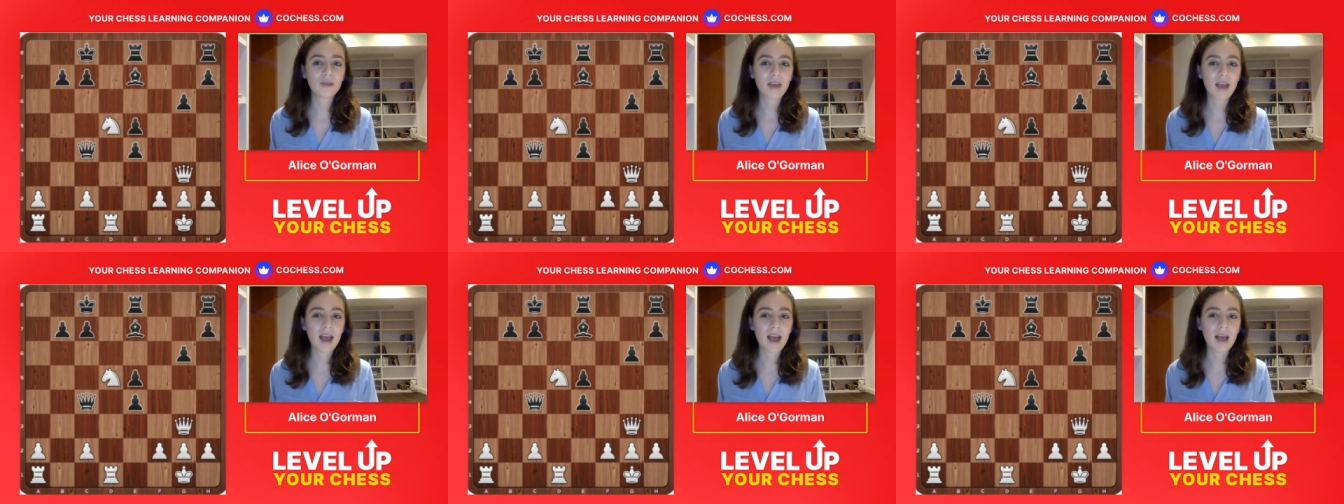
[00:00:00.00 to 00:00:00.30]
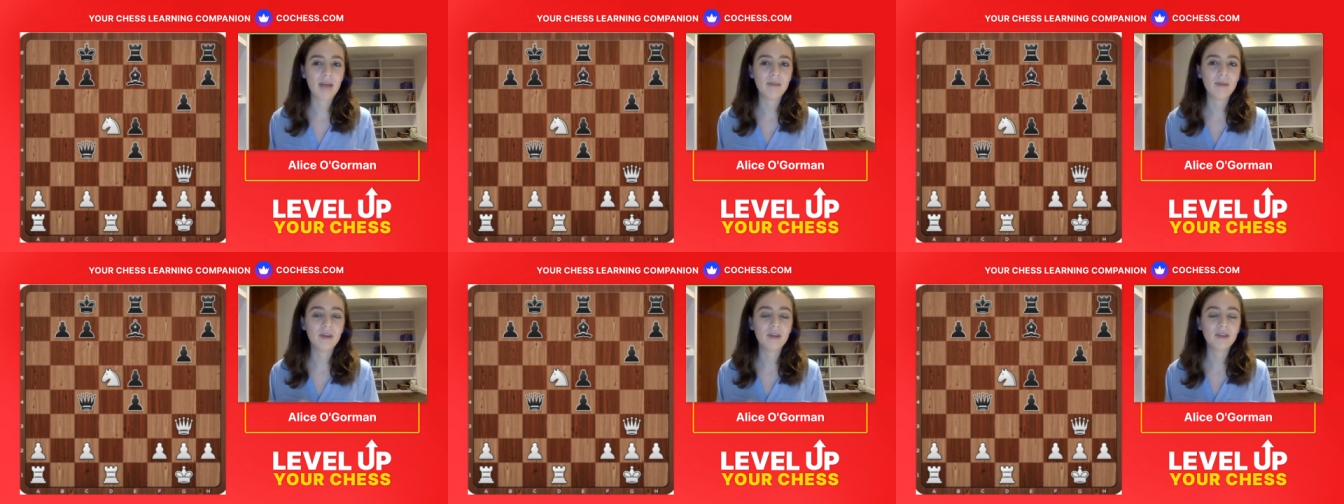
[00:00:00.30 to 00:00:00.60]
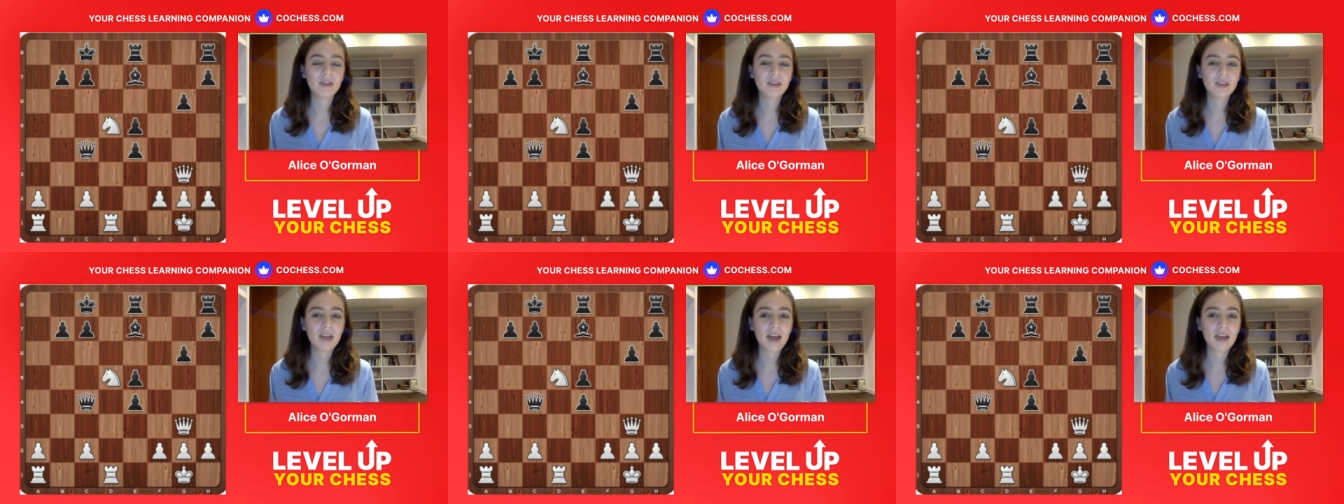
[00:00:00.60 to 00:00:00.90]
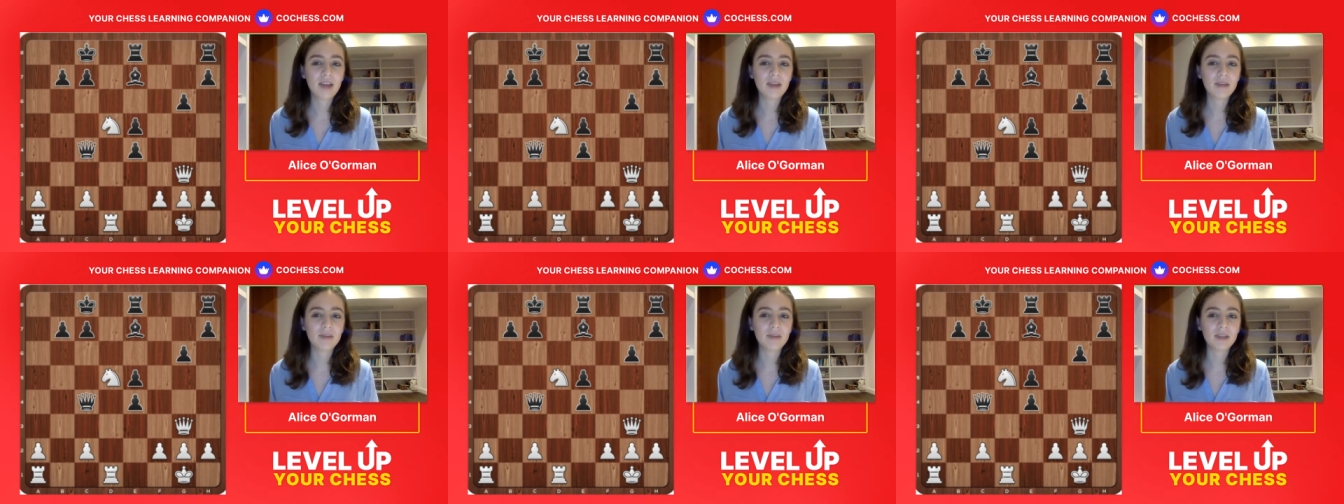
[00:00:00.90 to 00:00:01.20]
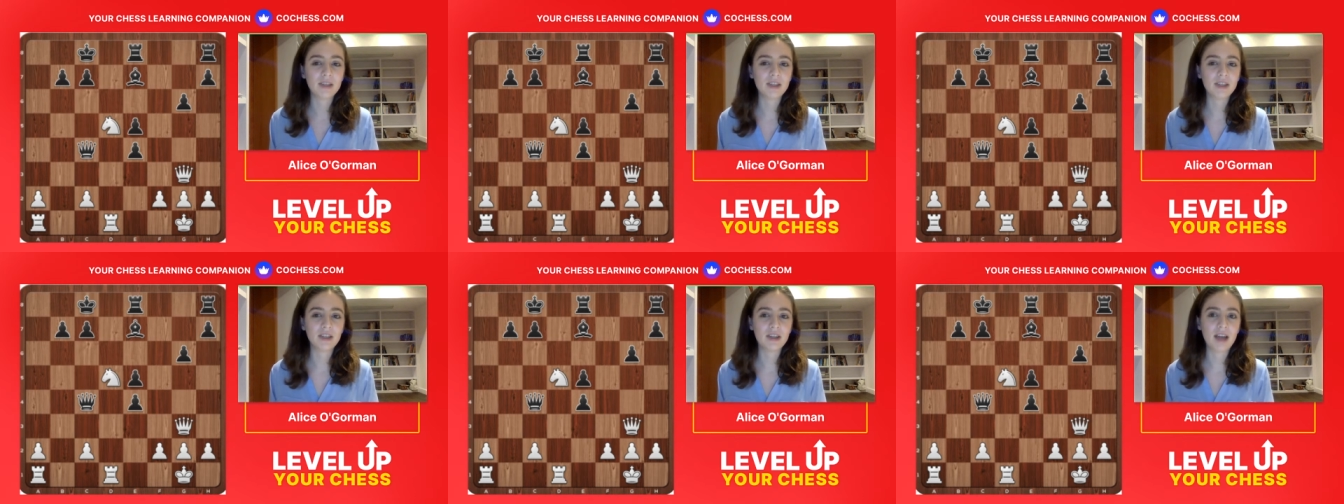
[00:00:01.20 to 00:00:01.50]
understand the
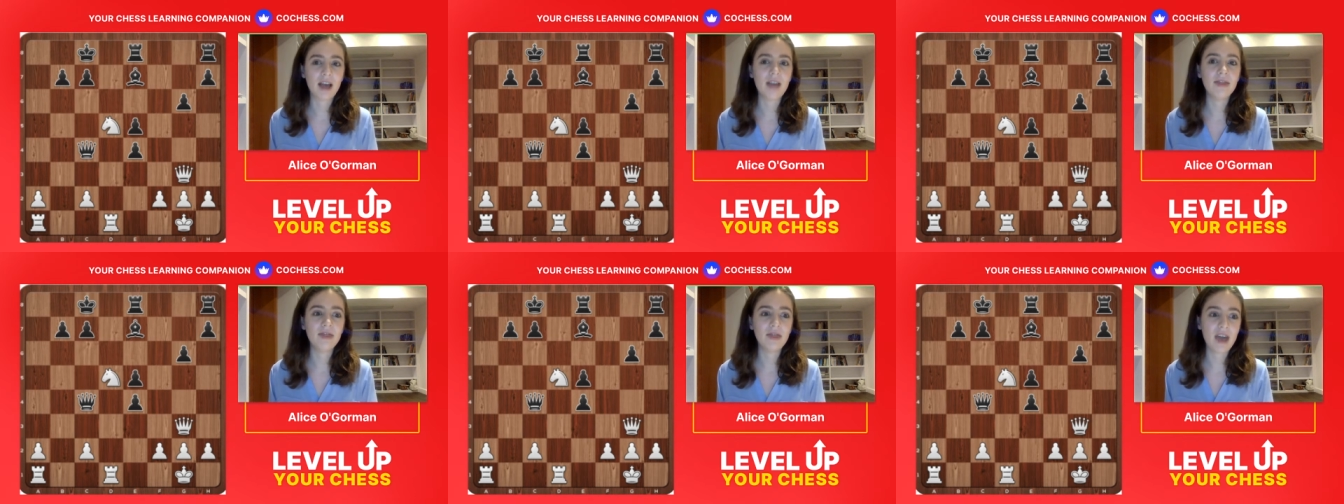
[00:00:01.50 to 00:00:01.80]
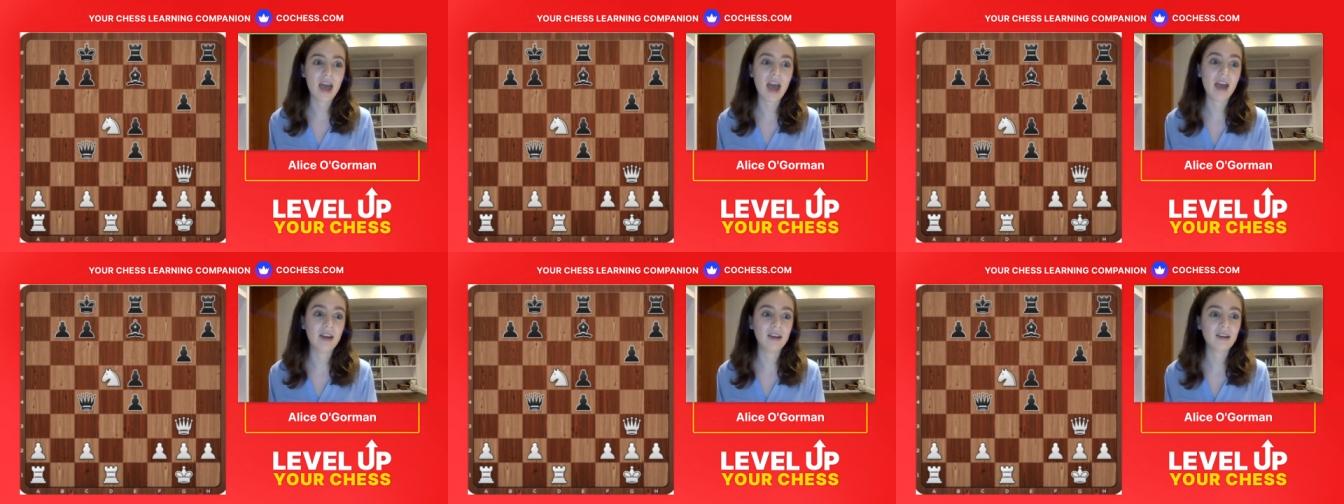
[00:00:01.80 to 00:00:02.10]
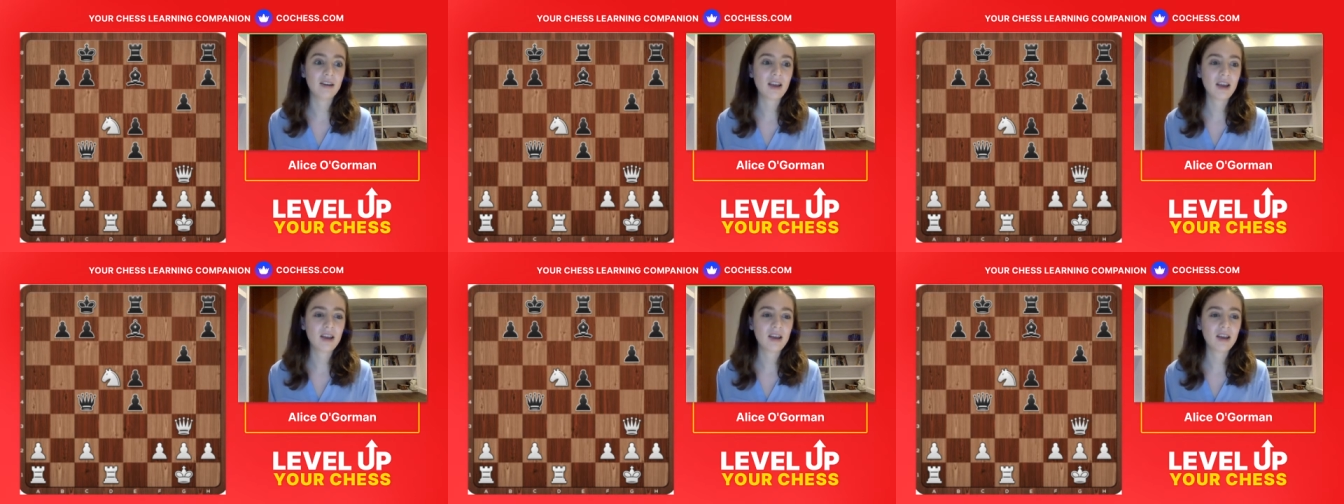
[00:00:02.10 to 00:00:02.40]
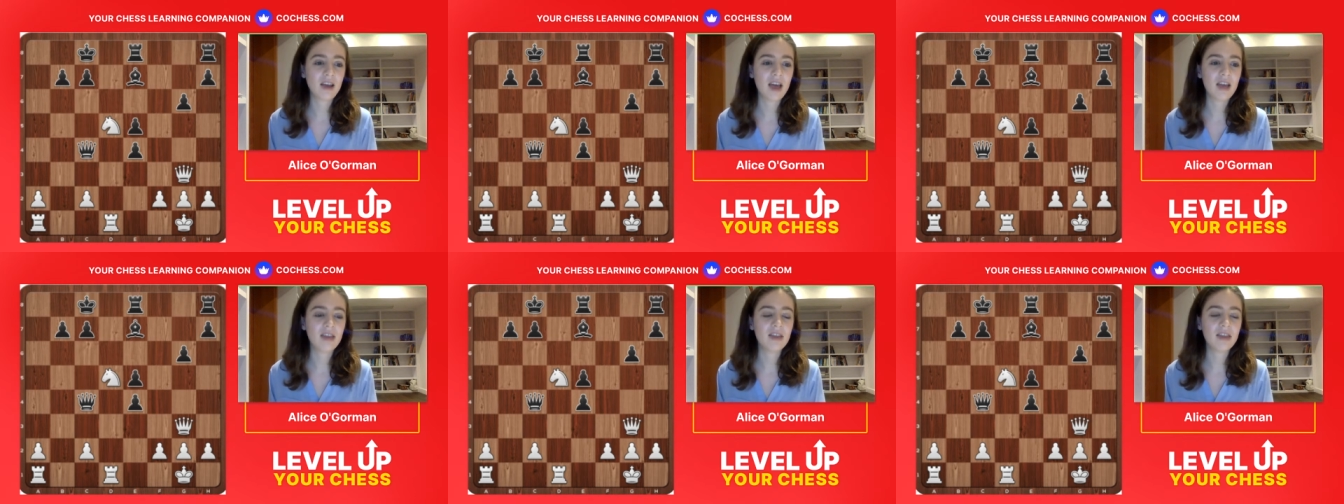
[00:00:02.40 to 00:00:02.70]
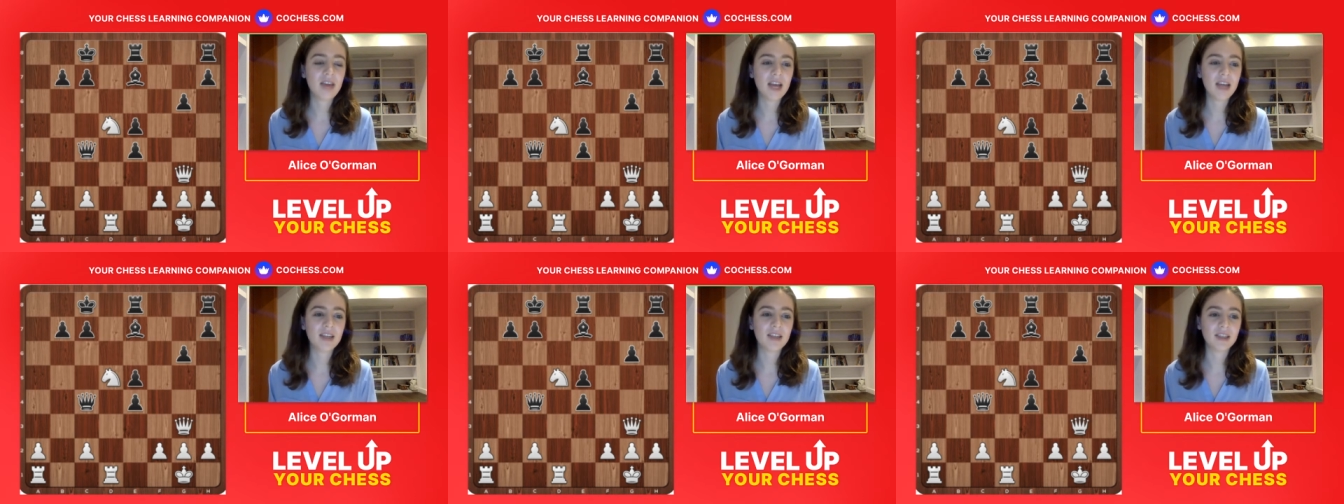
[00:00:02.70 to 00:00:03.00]
position, and then
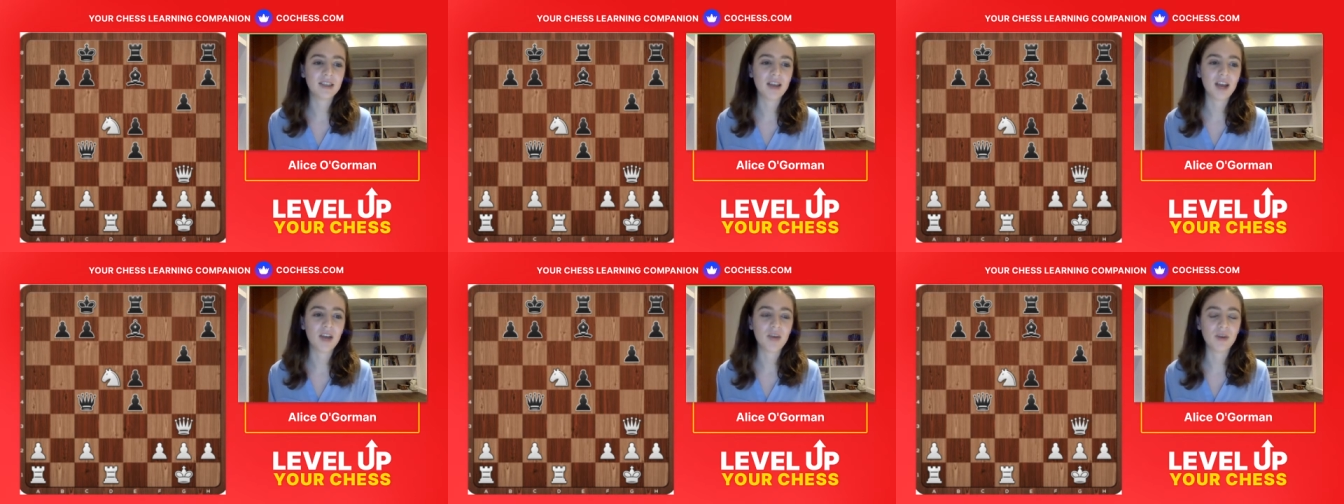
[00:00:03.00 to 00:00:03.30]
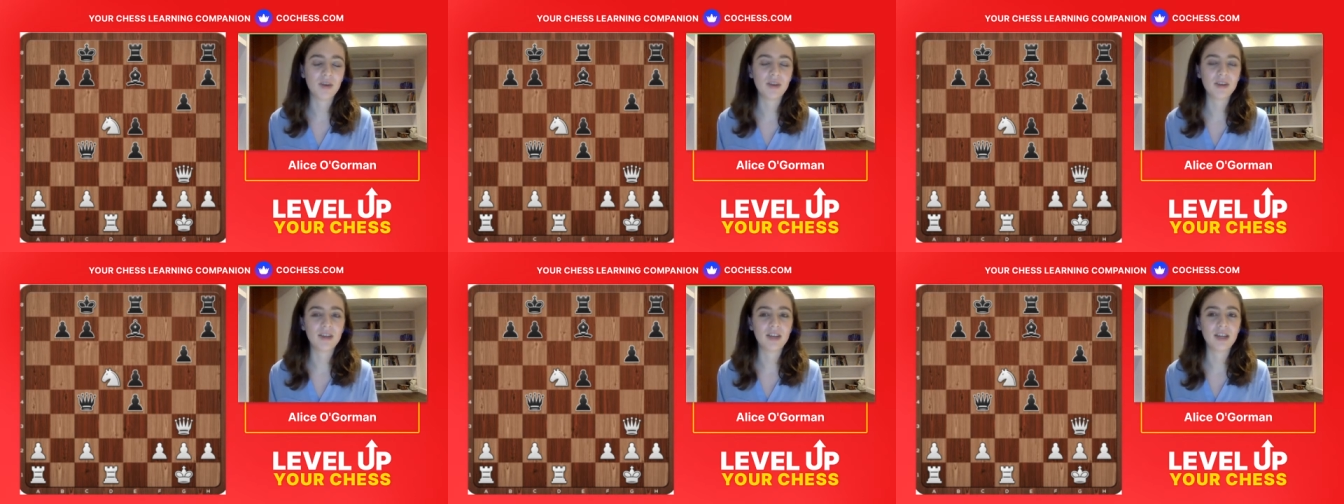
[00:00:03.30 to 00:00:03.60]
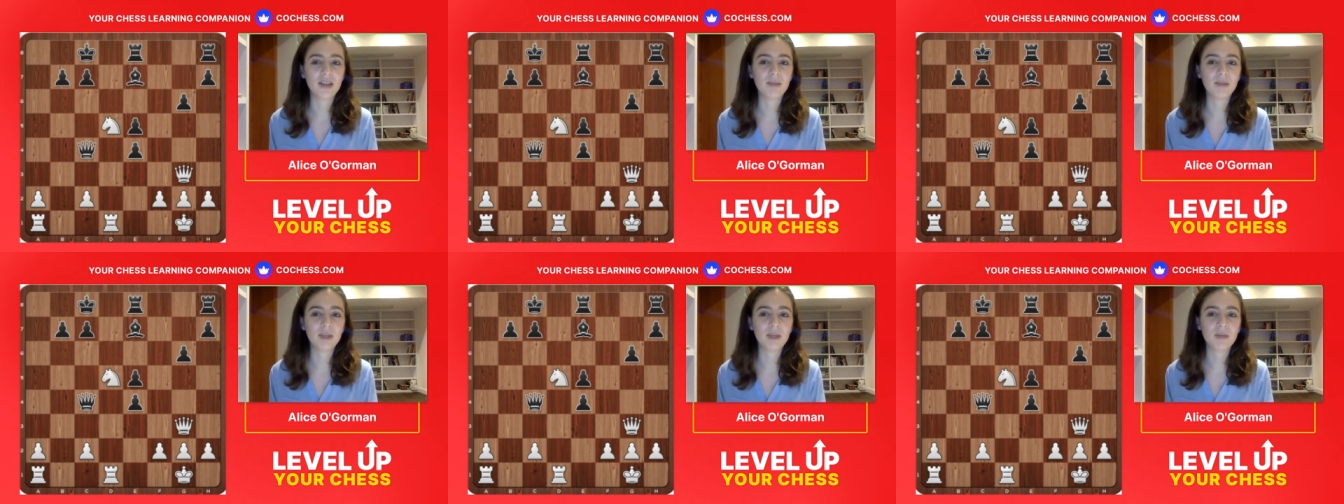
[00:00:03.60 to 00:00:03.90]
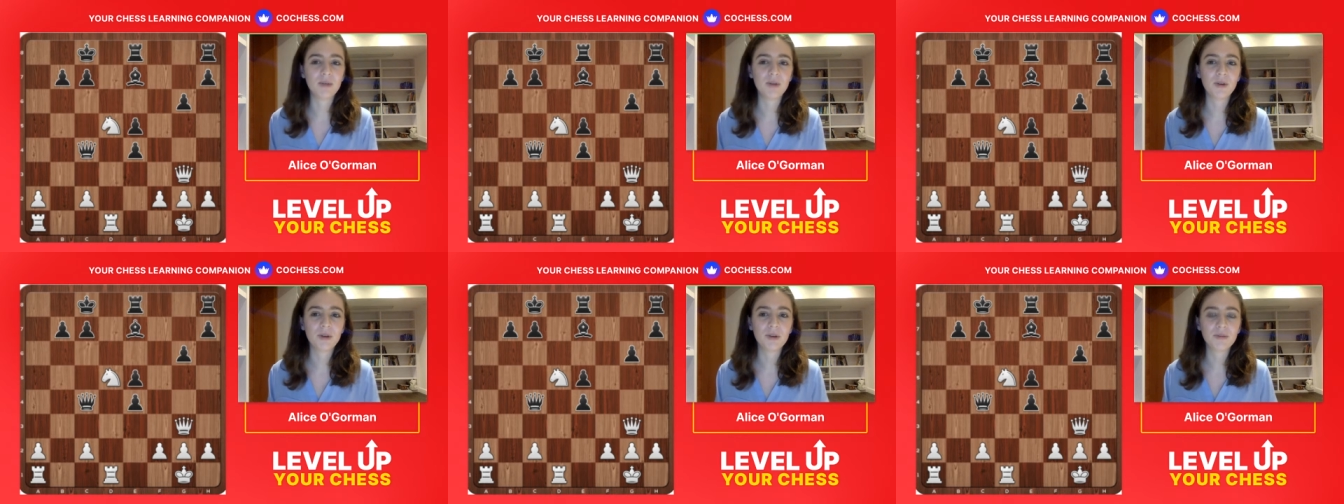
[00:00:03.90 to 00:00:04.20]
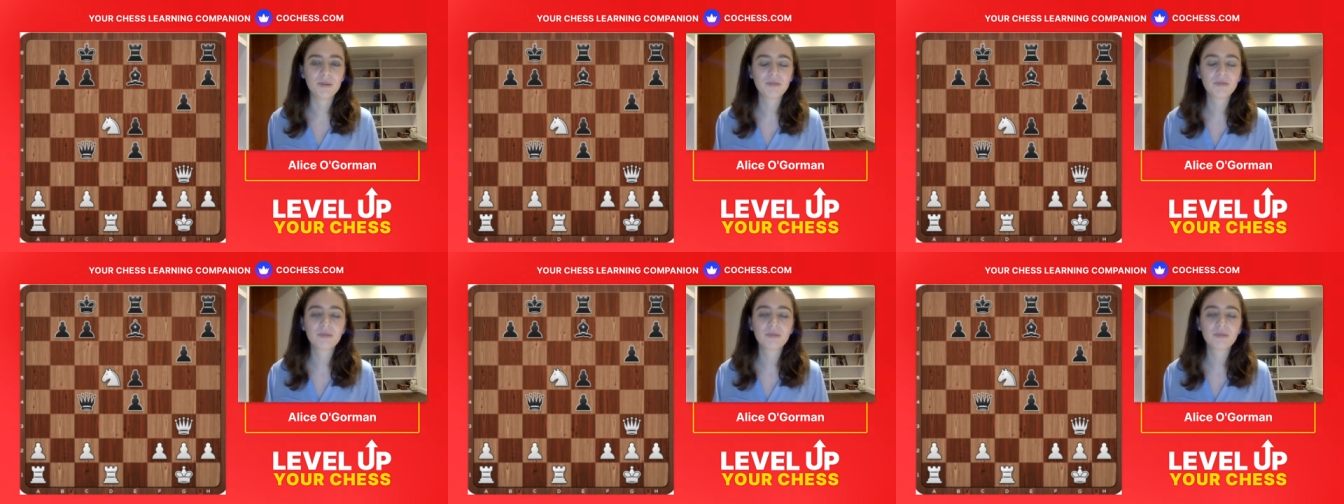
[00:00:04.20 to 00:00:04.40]
decide whether to take the bishop or not.